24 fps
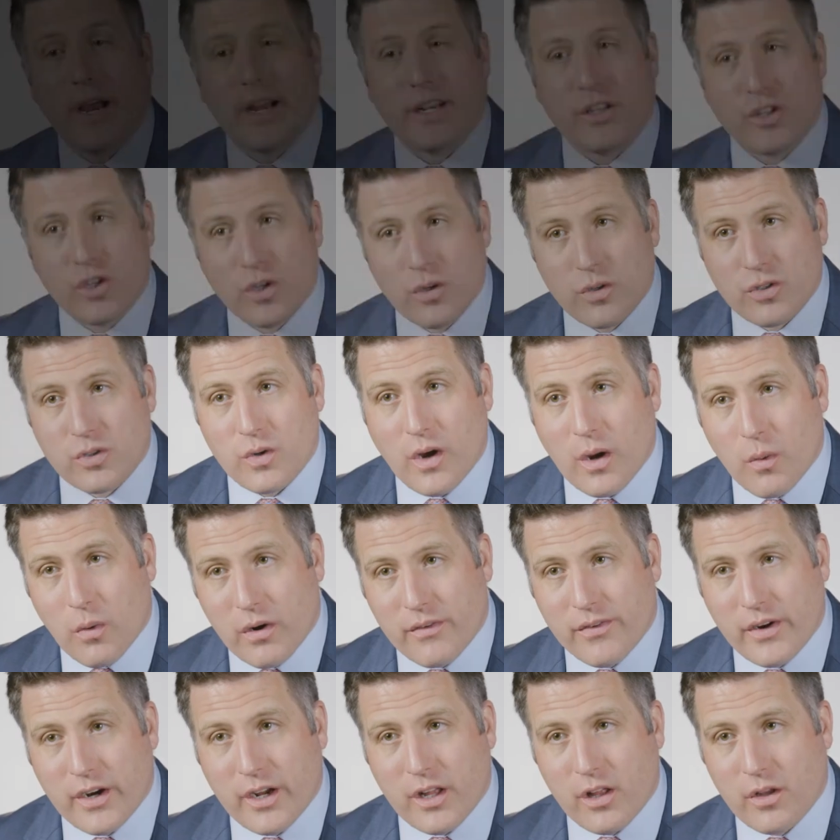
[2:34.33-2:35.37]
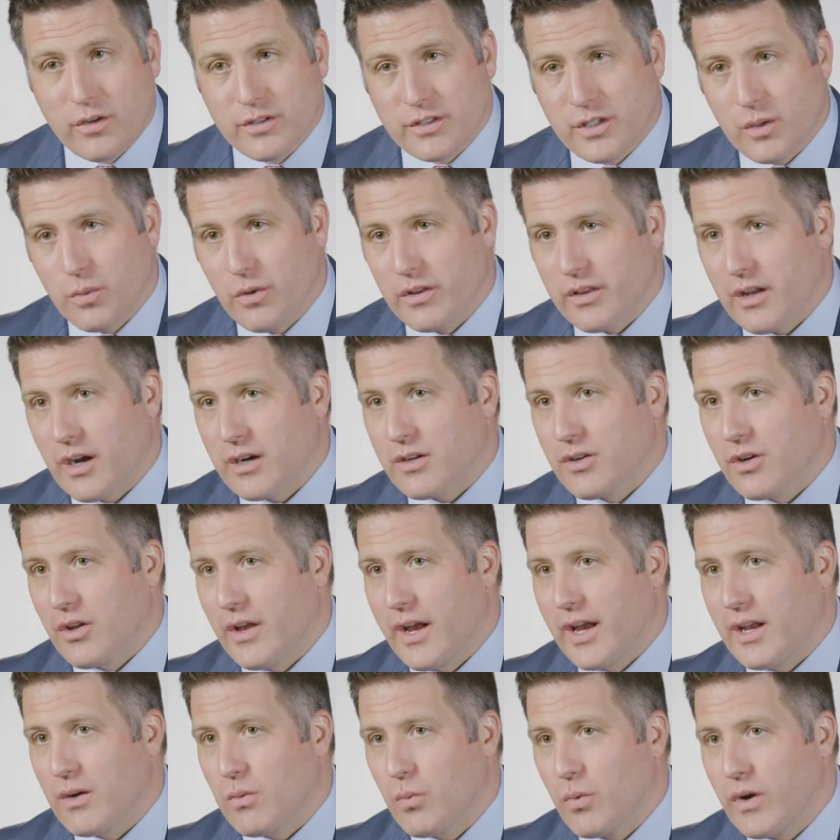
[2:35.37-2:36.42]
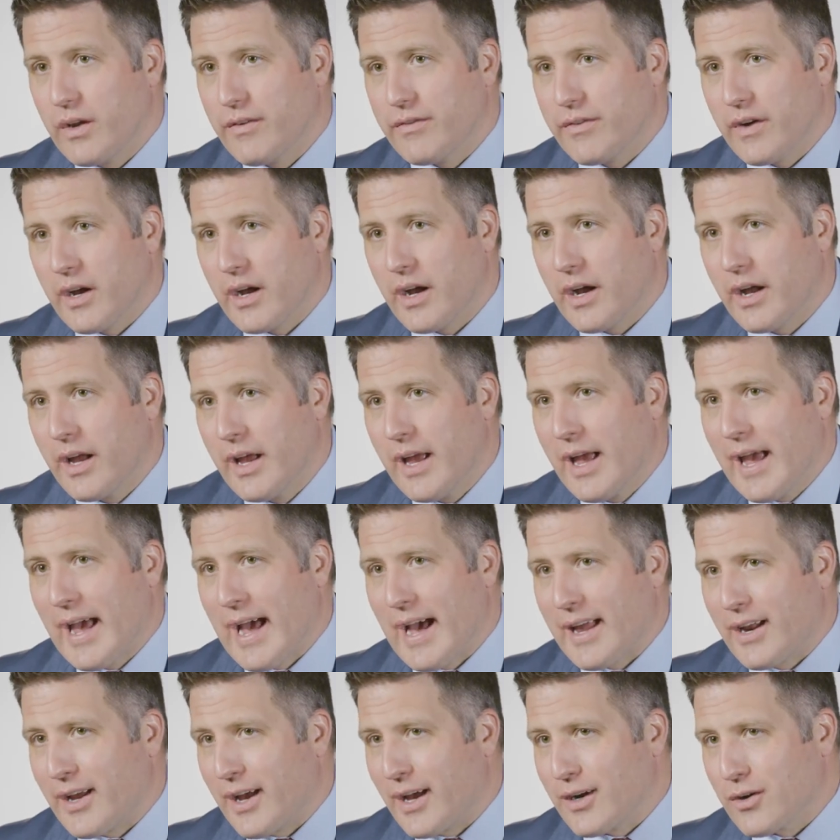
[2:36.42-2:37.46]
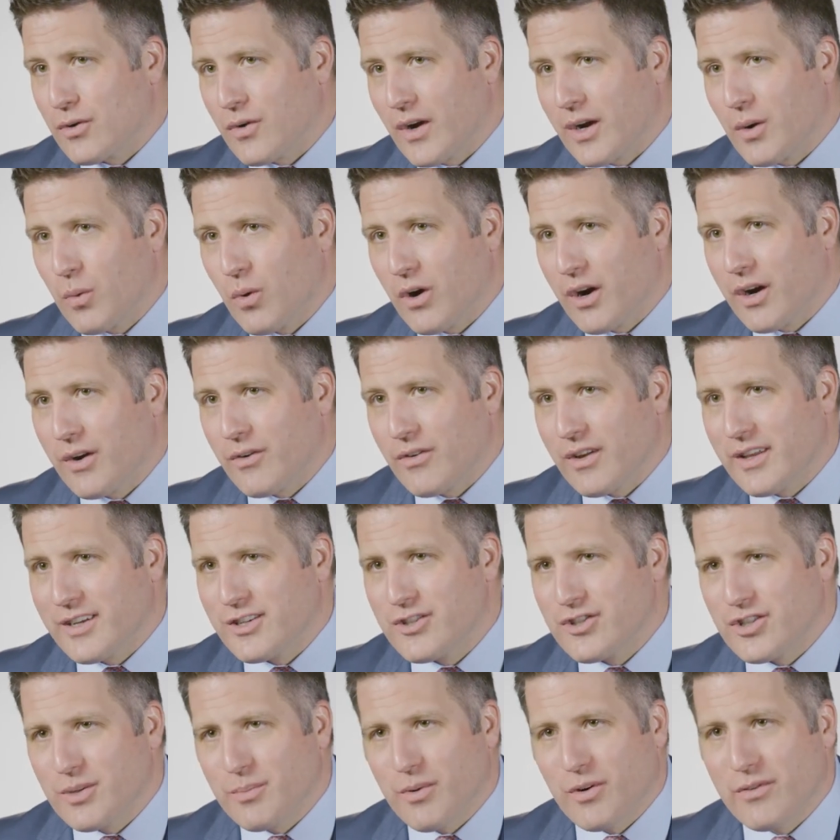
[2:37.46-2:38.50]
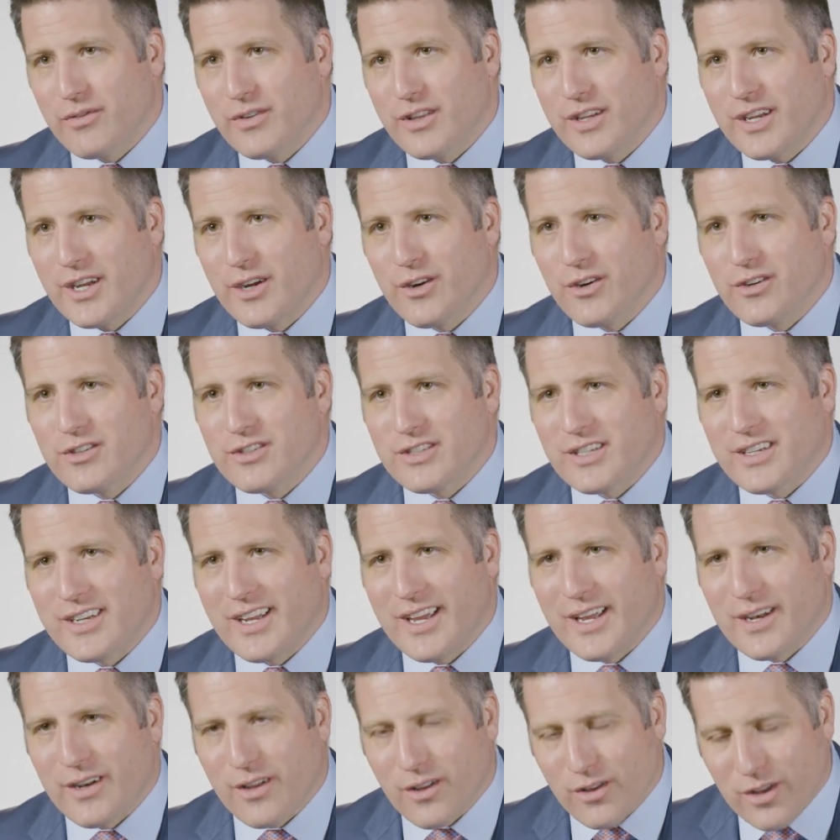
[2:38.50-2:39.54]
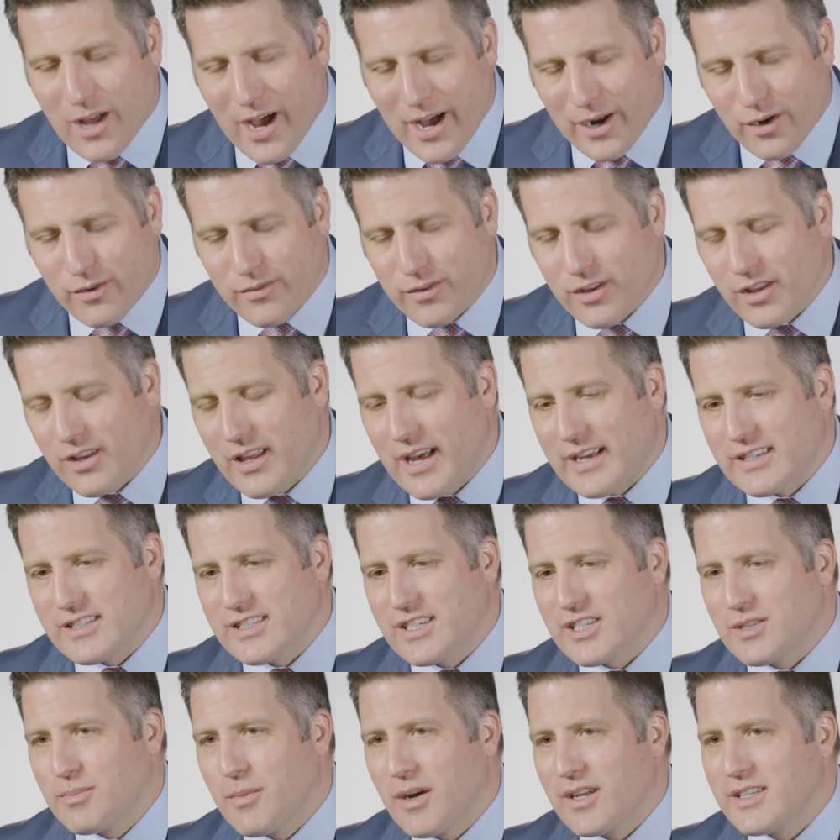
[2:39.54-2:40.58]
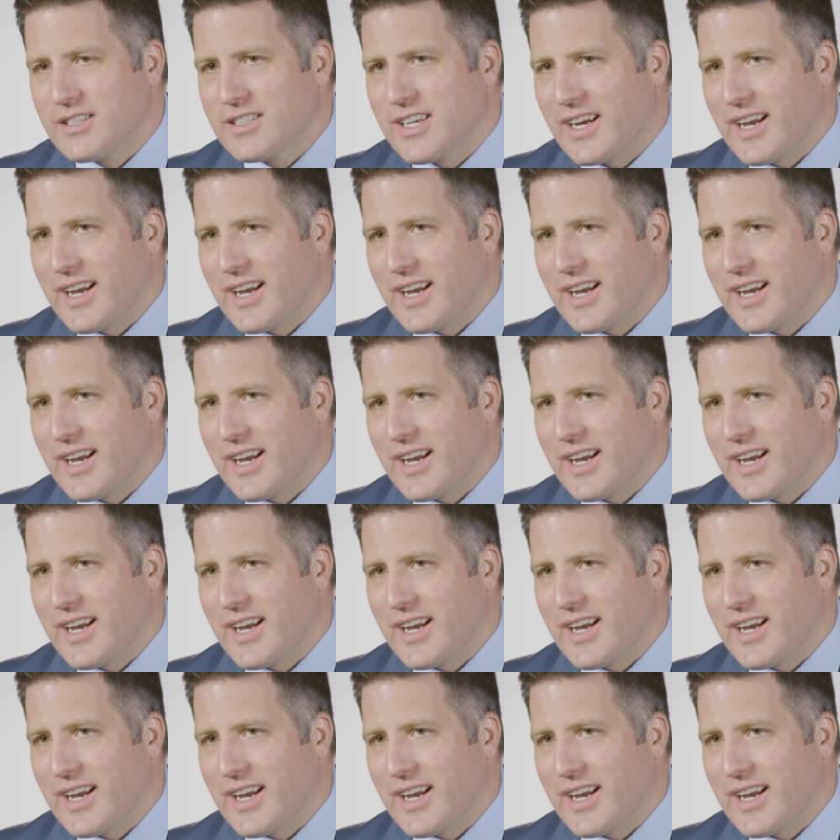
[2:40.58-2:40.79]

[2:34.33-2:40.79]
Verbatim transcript: I do. So I work very closely with Dr. Clanton. We've uh, had, a, had a great working relationship over the years and, and a lot over the last six months.